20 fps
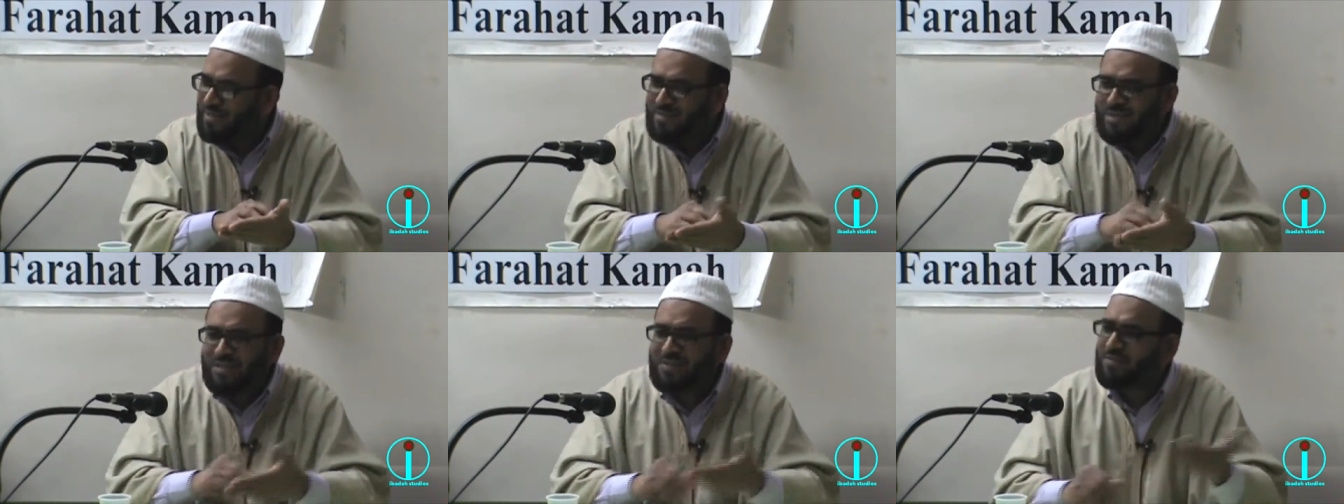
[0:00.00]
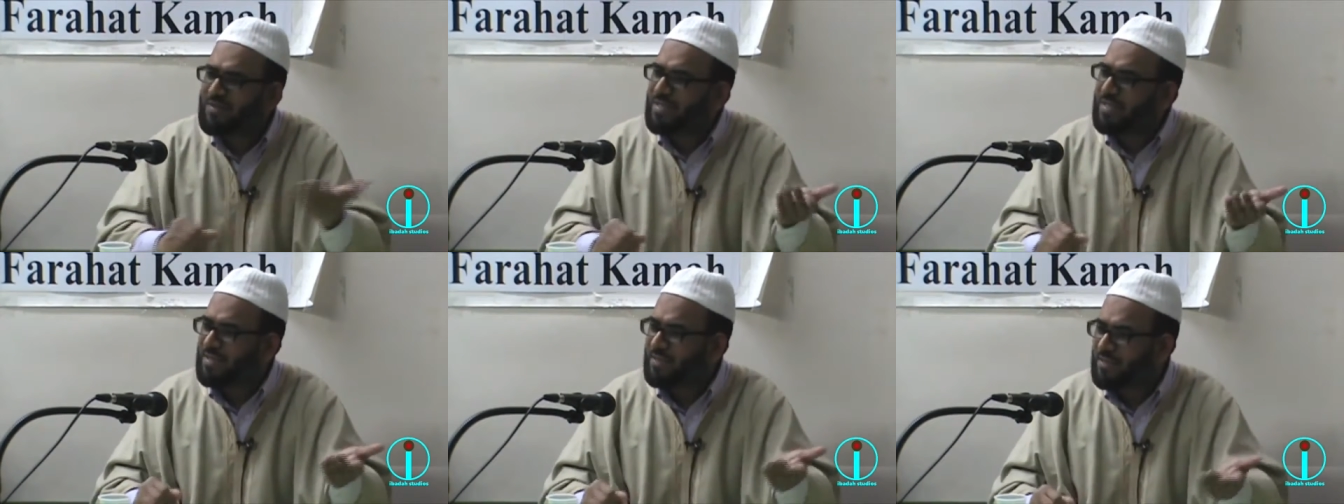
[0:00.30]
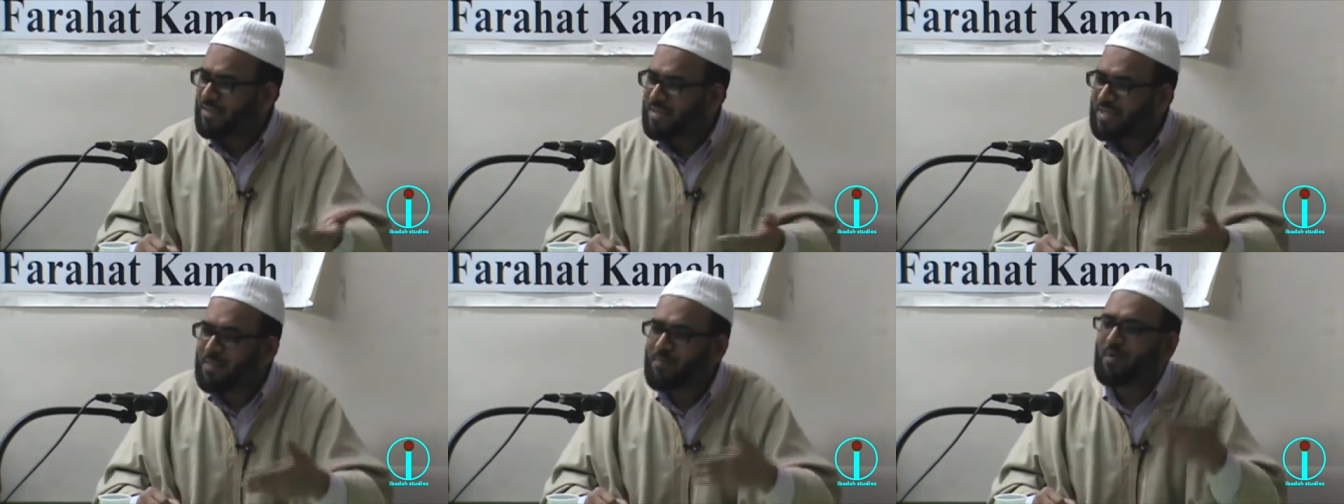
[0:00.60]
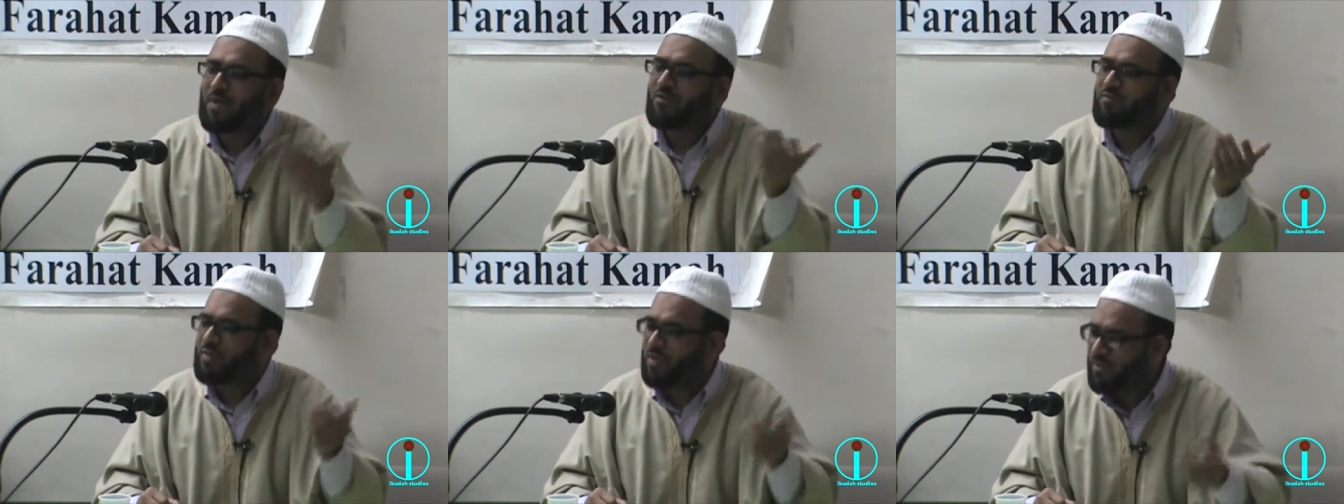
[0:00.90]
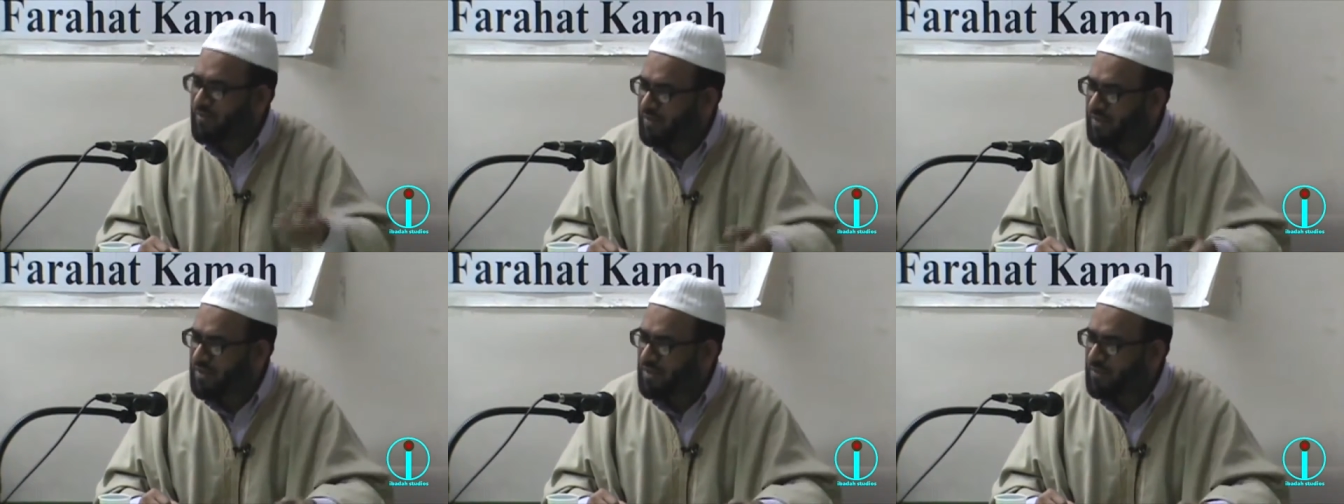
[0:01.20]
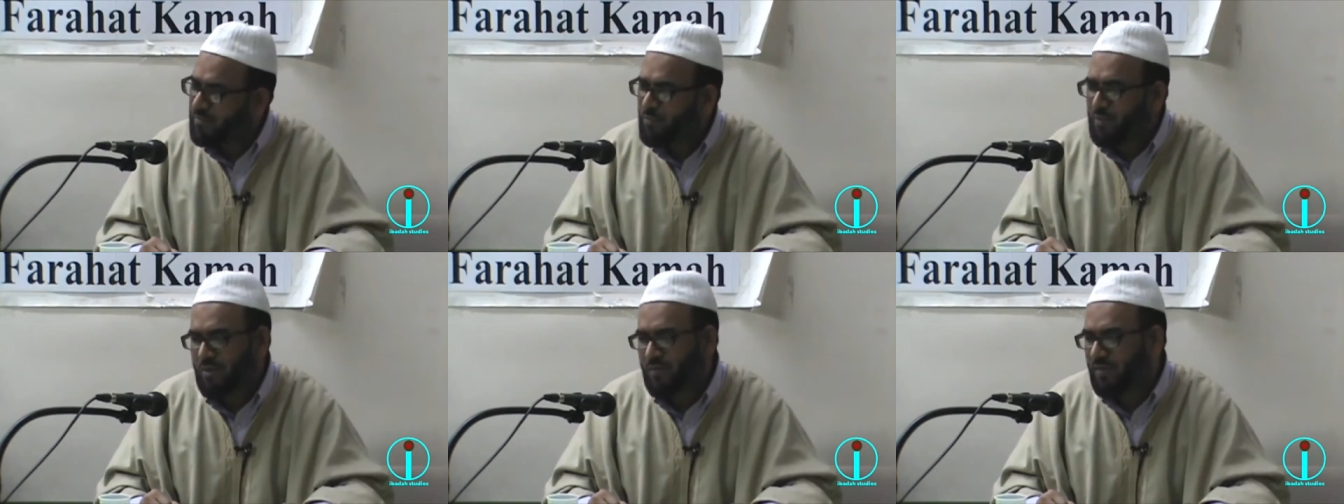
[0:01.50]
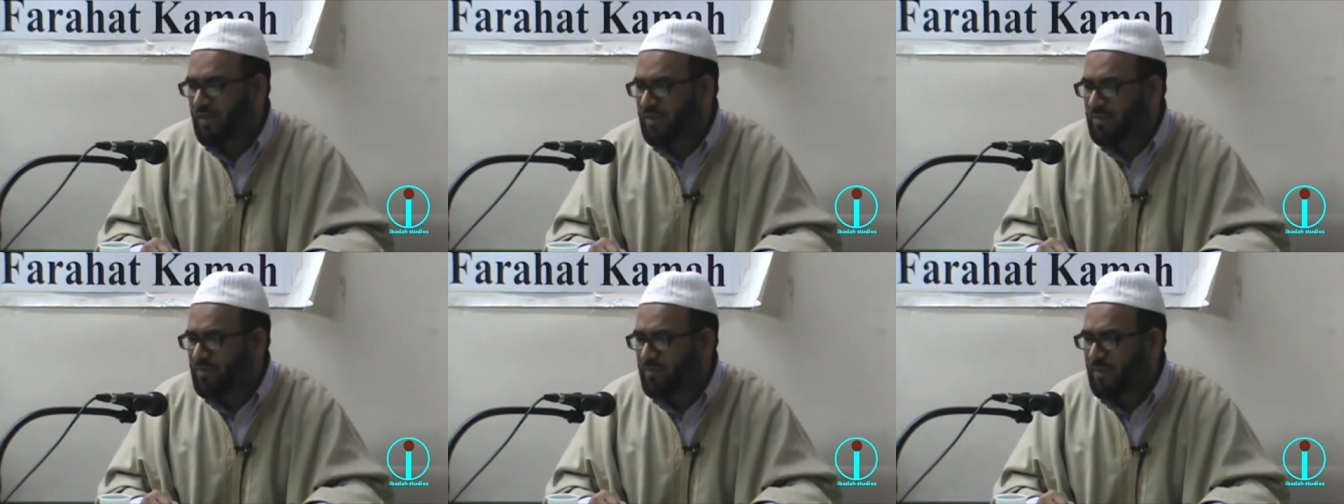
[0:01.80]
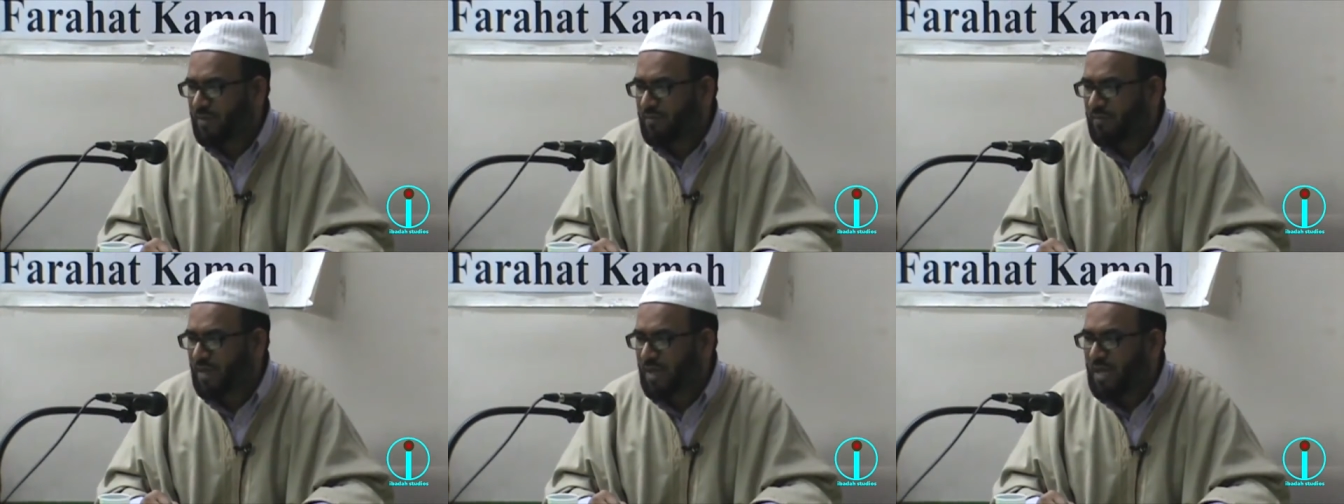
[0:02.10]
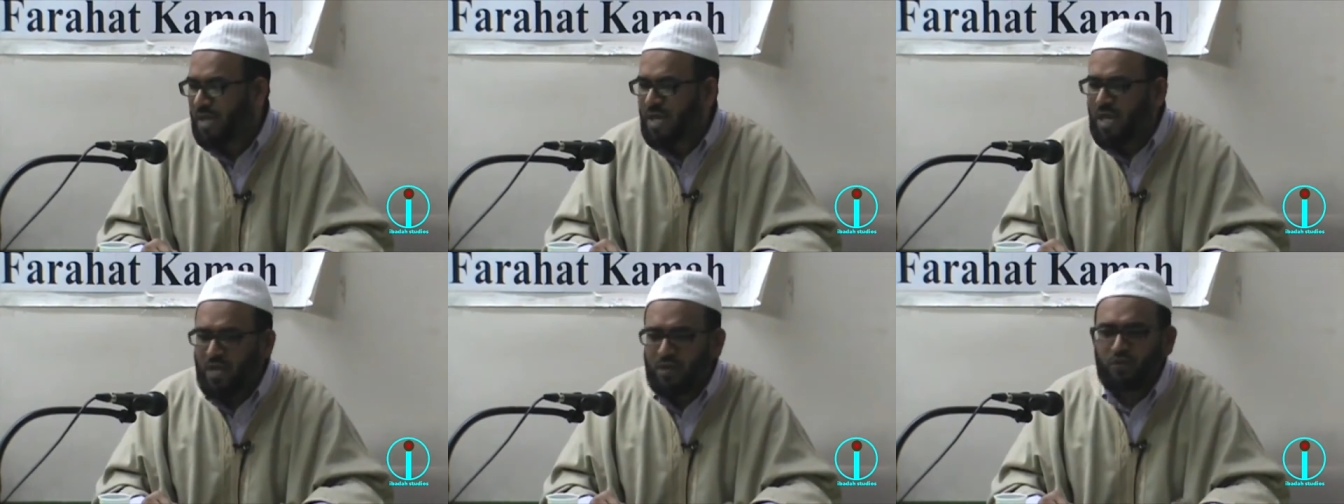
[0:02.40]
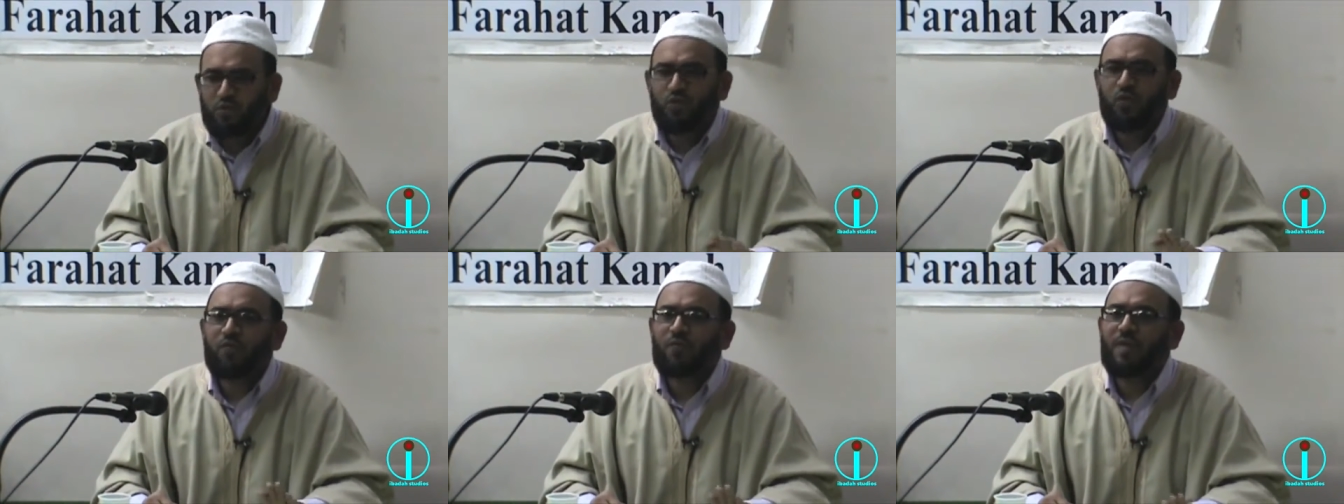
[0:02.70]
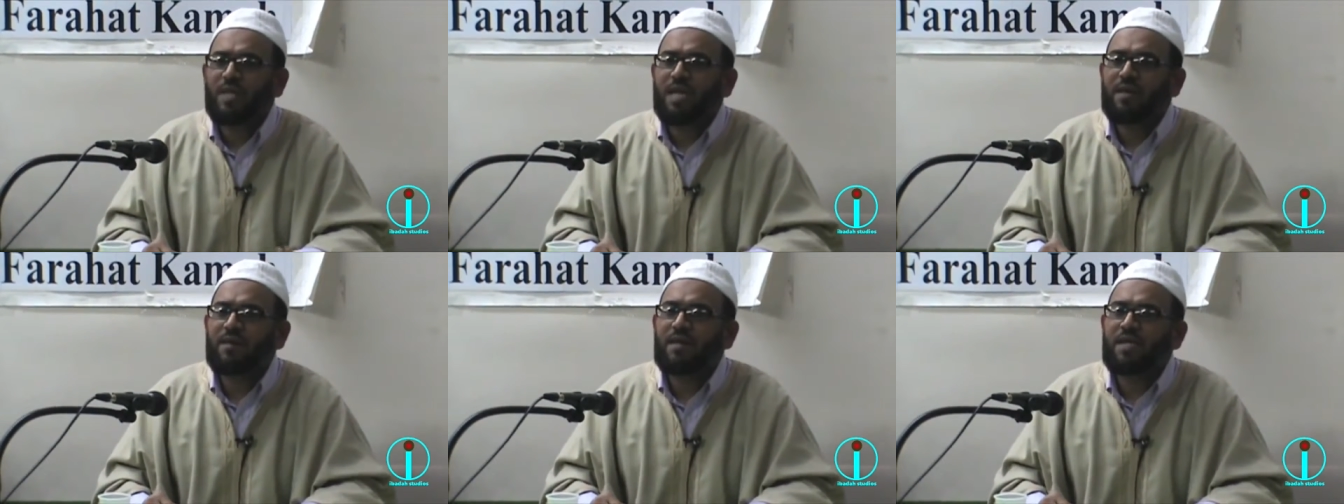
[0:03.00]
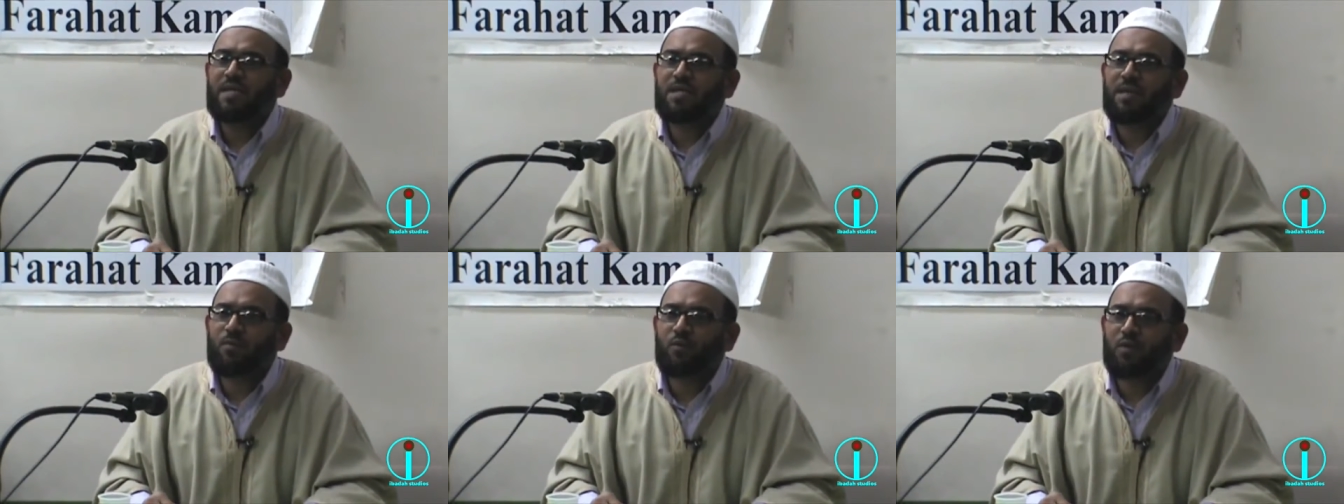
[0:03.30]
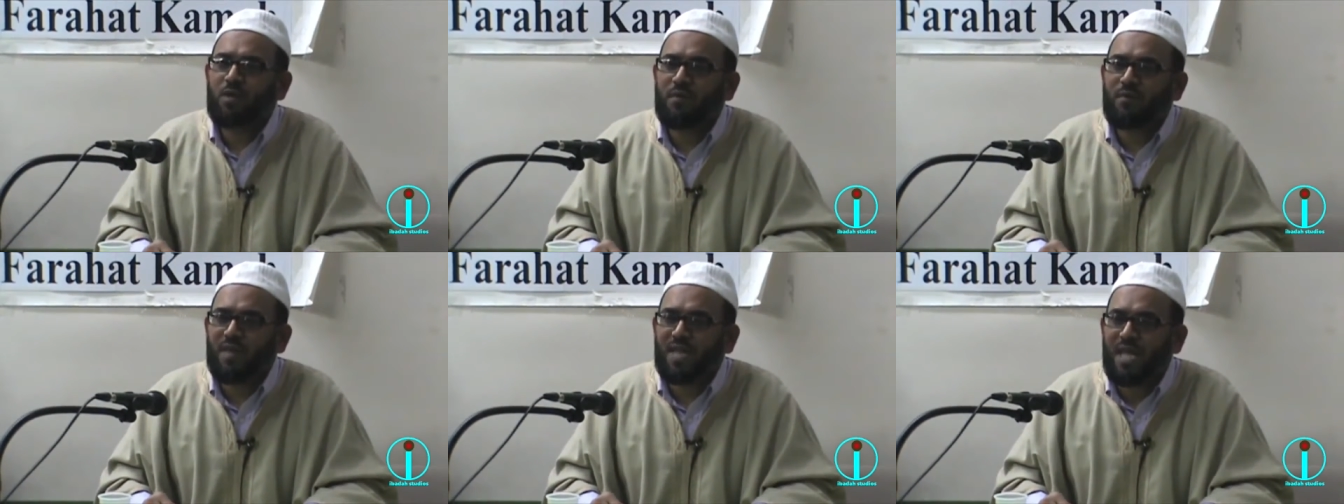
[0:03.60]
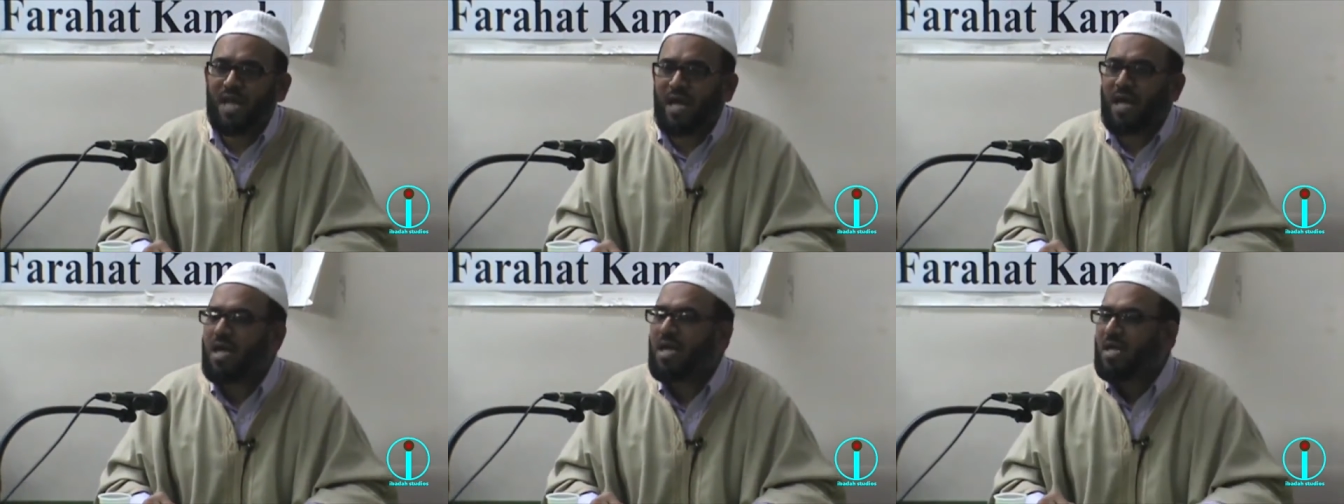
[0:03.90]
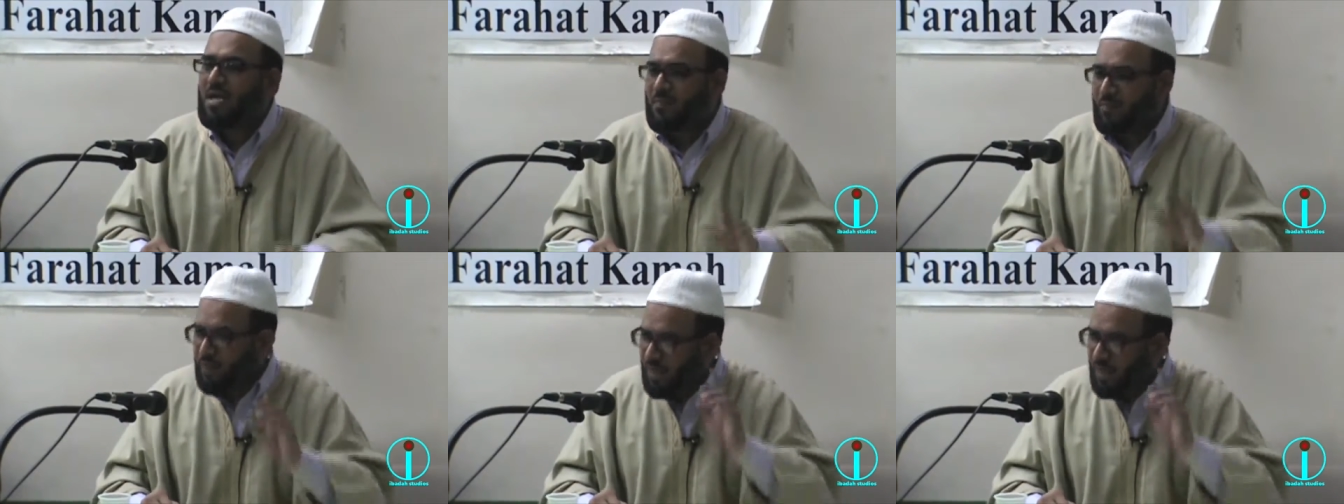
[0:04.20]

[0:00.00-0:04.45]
Just read and keep counting on it. Book of Allah. Don't feel like reading the Book of Allah?